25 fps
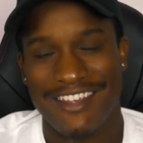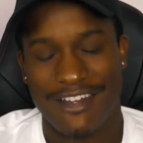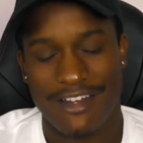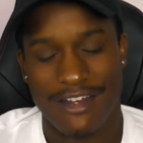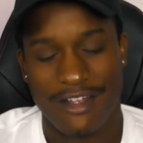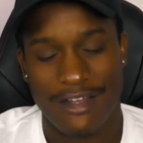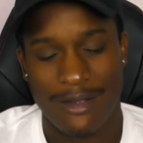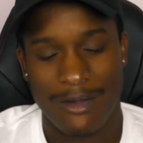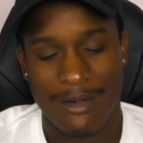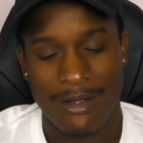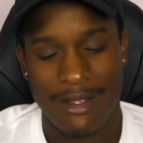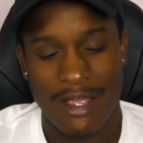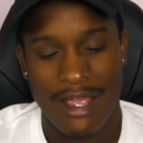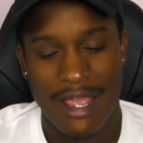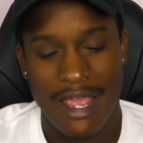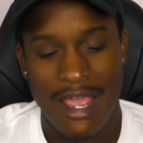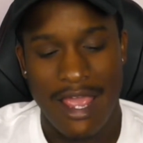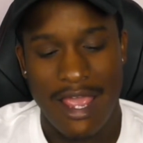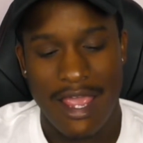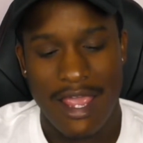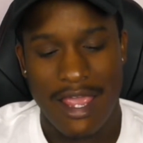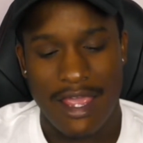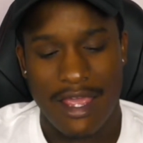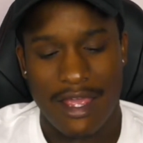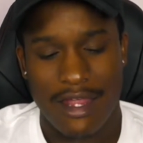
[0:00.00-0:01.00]
know?
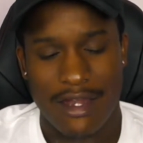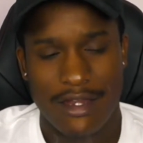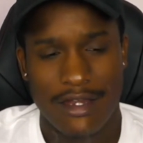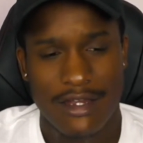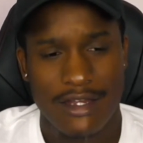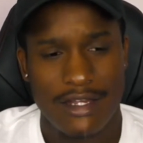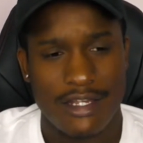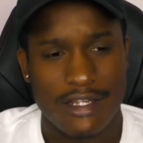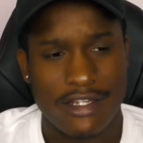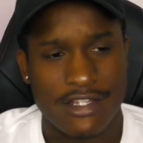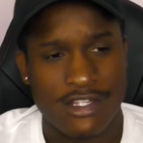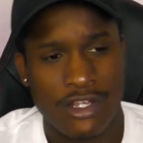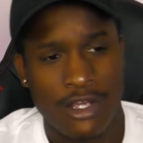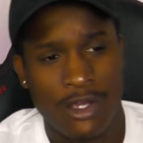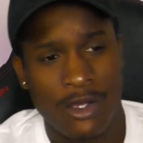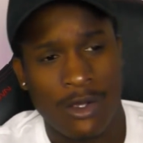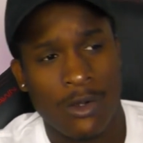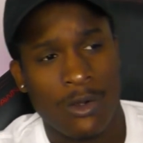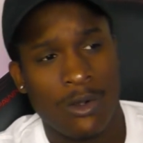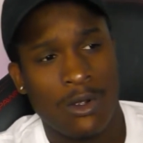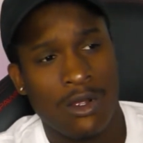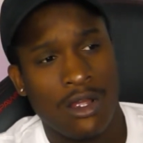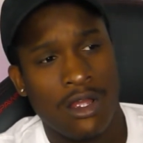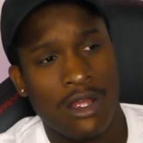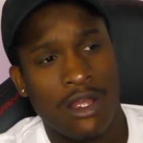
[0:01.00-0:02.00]
And
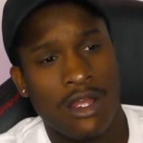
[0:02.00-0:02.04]
so